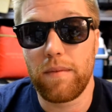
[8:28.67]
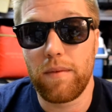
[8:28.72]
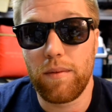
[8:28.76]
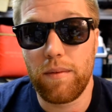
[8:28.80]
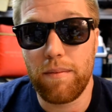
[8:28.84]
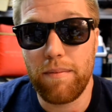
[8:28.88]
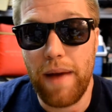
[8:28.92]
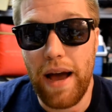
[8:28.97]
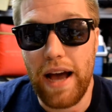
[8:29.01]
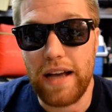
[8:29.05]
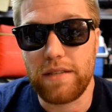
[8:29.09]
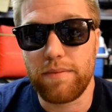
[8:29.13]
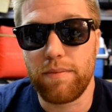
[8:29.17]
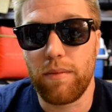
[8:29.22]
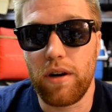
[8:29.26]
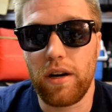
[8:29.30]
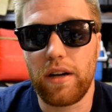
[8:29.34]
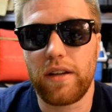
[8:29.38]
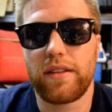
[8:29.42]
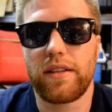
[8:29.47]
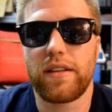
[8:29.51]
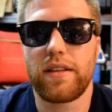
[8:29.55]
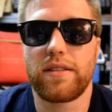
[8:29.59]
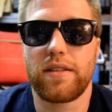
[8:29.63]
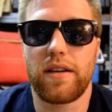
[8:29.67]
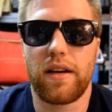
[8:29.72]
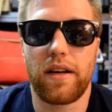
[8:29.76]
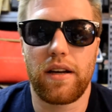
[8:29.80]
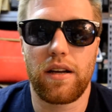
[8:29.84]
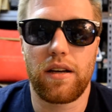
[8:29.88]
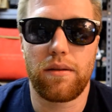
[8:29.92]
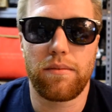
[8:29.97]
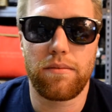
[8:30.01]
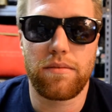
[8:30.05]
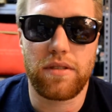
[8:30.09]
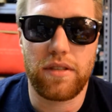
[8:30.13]
mass market these
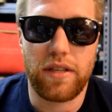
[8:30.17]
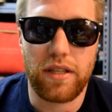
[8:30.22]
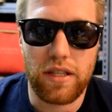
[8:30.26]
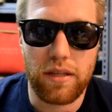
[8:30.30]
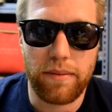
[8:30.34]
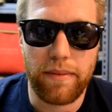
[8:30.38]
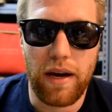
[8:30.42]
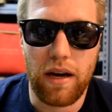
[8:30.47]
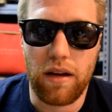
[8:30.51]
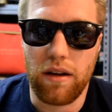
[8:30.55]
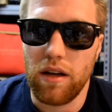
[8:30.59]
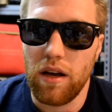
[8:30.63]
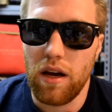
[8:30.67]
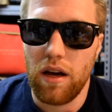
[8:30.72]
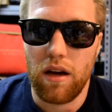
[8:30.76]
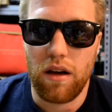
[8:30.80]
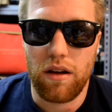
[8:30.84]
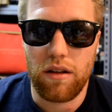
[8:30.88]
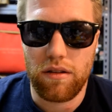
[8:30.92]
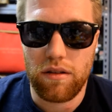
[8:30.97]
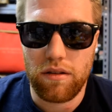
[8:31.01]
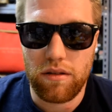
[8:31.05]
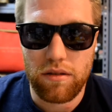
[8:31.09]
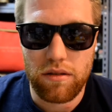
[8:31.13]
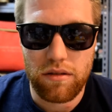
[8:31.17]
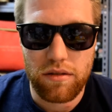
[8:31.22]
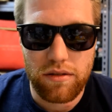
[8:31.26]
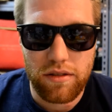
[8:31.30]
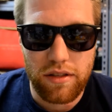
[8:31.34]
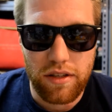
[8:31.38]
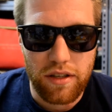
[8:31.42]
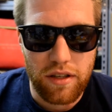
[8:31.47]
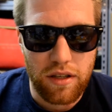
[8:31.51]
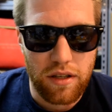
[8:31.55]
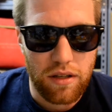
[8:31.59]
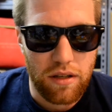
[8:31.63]
items, get them out
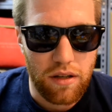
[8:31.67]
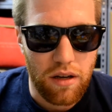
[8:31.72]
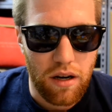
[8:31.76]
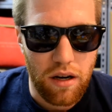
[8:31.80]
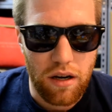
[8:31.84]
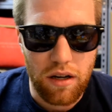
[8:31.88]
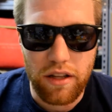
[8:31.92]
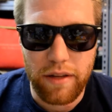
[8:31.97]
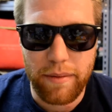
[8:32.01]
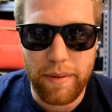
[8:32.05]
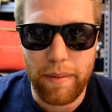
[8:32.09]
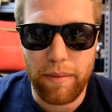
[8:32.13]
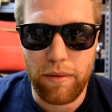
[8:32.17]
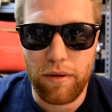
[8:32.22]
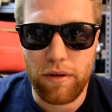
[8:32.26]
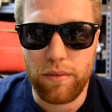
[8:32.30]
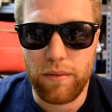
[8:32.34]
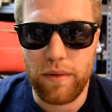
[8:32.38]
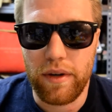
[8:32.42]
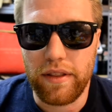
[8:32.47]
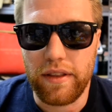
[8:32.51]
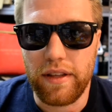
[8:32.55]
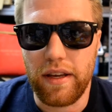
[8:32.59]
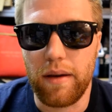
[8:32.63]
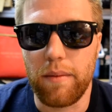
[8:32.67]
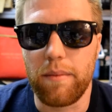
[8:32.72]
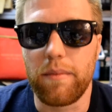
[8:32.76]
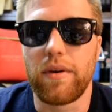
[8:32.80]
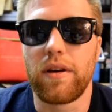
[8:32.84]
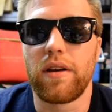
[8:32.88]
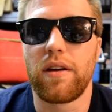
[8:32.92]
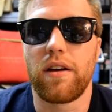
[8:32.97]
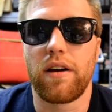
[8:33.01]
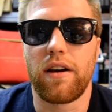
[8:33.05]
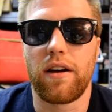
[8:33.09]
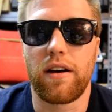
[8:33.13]
to all the people who want them,
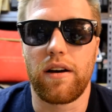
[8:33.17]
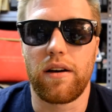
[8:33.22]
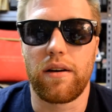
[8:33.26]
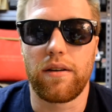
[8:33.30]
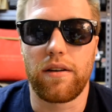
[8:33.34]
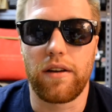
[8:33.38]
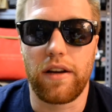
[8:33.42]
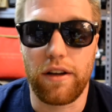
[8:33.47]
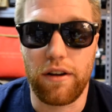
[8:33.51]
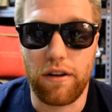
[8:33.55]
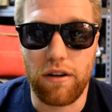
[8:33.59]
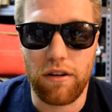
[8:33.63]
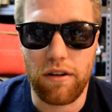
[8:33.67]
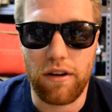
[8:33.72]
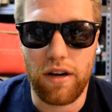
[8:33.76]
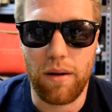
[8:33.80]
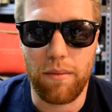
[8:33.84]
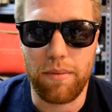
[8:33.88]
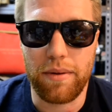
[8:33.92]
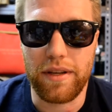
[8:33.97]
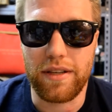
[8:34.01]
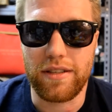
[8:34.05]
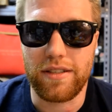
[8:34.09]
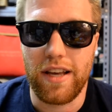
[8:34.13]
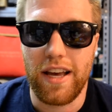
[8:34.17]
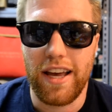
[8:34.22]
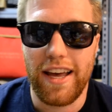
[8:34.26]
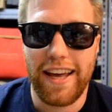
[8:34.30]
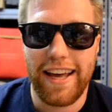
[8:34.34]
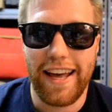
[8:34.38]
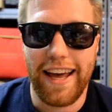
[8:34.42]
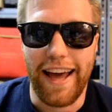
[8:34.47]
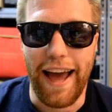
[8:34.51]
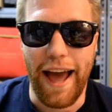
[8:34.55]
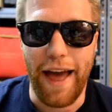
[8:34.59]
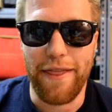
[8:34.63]
and grow companies.
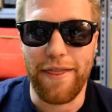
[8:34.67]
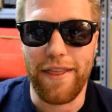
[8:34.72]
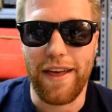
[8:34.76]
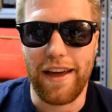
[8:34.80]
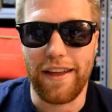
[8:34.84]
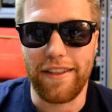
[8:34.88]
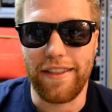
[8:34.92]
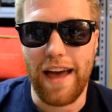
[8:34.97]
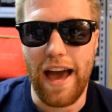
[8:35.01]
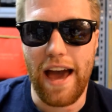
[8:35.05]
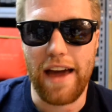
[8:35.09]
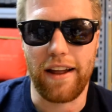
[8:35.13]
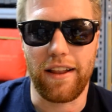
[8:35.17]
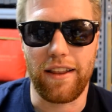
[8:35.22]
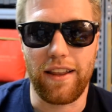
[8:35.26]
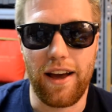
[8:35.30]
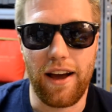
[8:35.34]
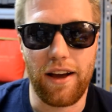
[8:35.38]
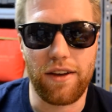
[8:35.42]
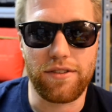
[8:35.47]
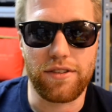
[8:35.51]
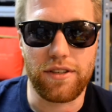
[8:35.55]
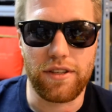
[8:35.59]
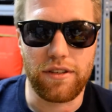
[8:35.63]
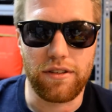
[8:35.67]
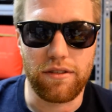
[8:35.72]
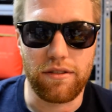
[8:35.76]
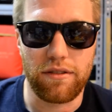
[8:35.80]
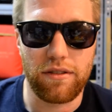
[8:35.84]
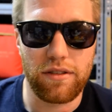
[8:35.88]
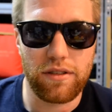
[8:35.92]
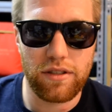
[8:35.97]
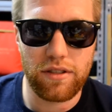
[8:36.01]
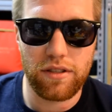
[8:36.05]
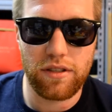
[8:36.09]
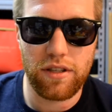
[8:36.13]
And then that allows you
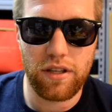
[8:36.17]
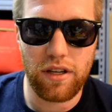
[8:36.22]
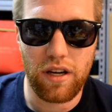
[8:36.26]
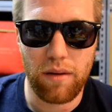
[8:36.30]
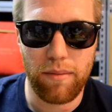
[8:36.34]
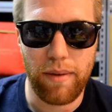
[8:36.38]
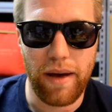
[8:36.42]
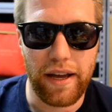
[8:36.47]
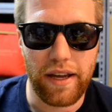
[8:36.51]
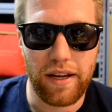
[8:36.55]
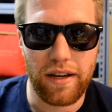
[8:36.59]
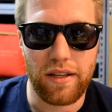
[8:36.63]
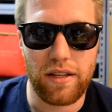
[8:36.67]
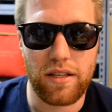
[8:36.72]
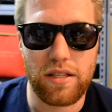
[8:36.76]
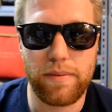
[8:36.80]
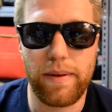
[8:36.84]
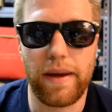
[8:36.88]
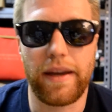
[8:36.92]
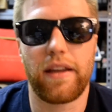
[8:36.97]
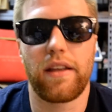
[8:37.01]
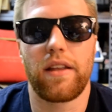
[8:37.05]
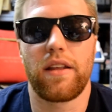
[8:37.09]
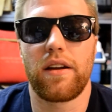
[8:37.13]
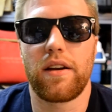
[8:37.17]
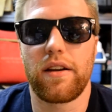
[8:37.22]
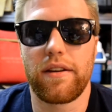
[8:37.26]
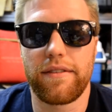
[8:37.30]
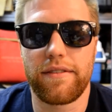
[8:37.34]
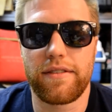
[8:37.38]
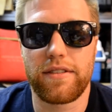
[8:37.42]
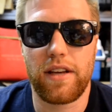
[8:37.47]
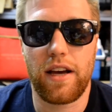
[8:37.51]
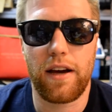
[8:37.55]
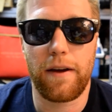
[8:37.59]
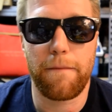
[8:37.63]
to go back into the speculative
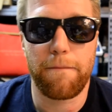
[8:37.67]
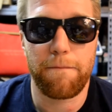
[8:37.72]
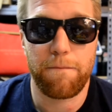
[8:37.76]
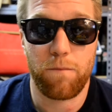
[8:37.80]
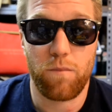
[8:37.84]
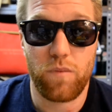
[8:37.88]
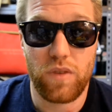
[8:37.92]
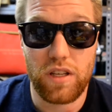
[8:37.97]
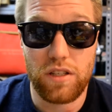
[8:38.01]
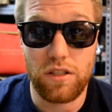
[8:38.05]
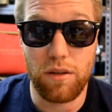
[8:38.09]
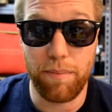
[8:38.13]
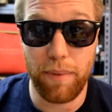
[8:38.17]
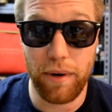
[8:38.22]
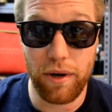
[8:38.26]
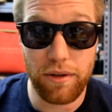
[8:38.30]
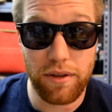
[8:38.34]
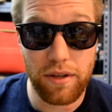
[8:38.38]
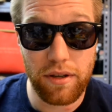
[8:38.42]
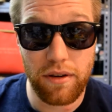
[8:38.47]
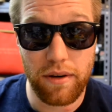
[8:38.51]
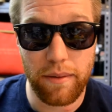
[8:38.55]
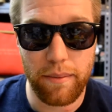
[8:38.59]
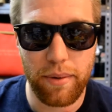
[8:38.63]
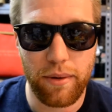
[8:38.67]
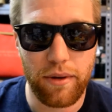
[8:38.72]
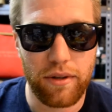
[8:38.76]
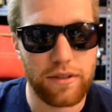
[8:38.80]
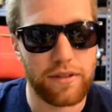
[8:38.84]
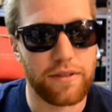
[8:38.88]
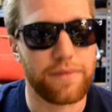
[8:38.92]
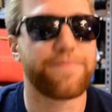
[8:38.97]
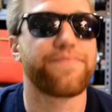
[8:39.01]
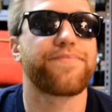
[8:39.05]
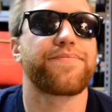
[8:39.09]
side. So both are important.